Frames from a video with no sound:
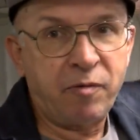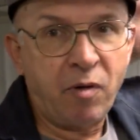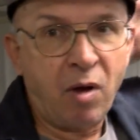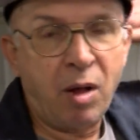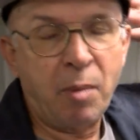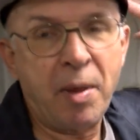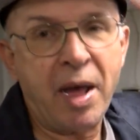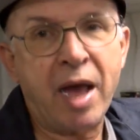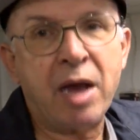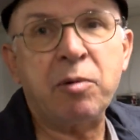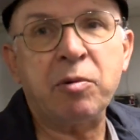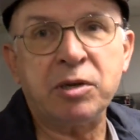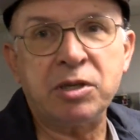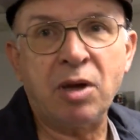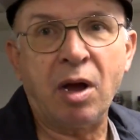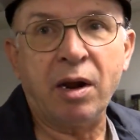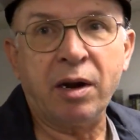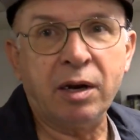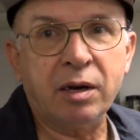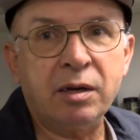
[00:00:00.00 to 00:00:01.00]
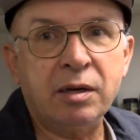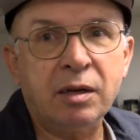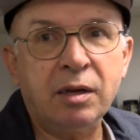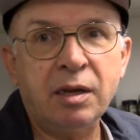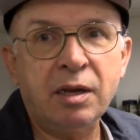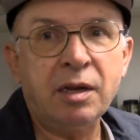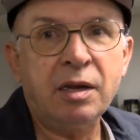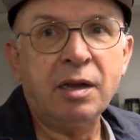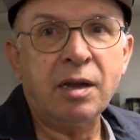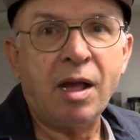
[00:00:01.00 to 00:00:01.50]
fall backwards on it.
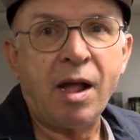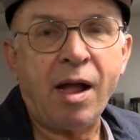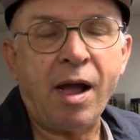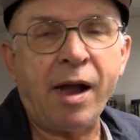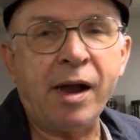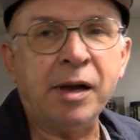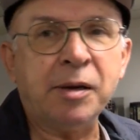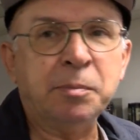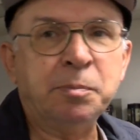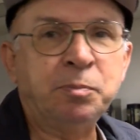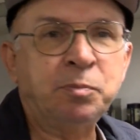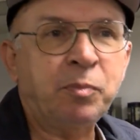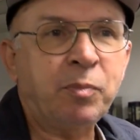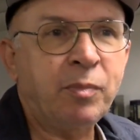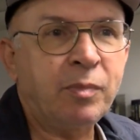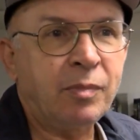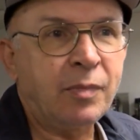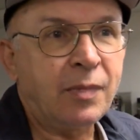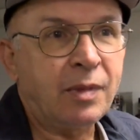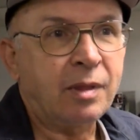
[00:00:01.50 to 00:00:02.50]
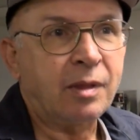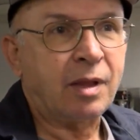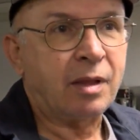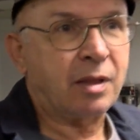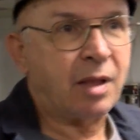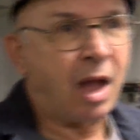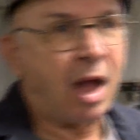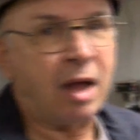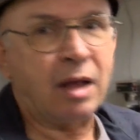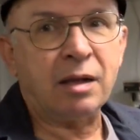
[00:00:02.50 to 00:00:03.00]
Um,
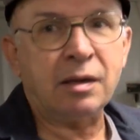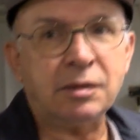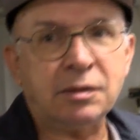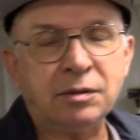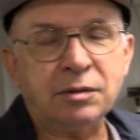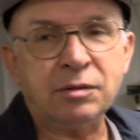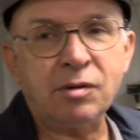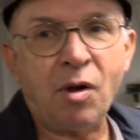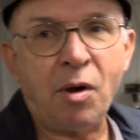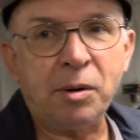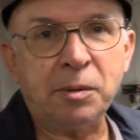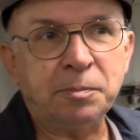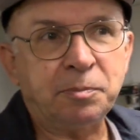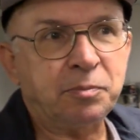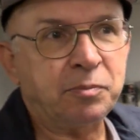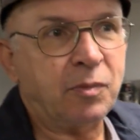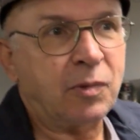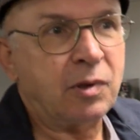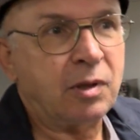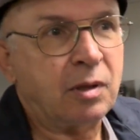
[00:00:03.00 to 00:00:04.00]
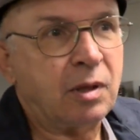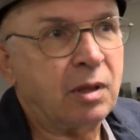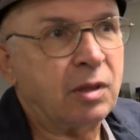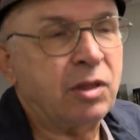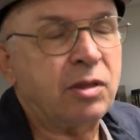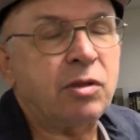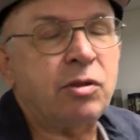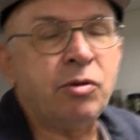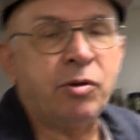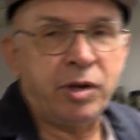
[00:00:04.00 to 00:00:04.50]
and how long have you been wearing that? How long's that been
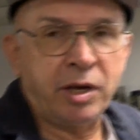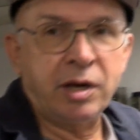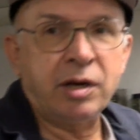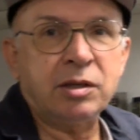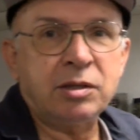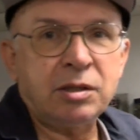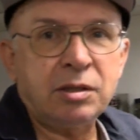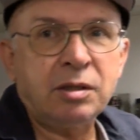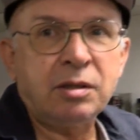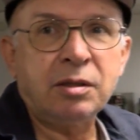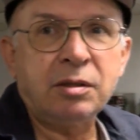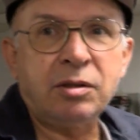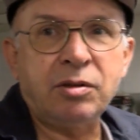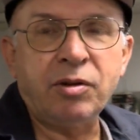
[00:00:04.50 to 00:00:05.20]
around? Two years.